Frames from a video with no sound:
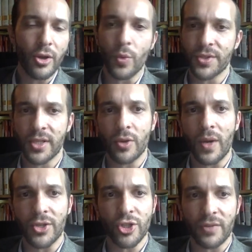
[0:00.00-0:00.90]
was a
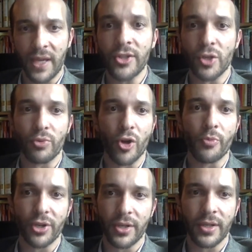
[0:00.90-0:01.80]
question of age
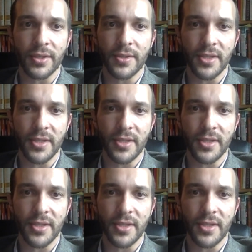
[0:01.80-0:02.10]
appropriateness.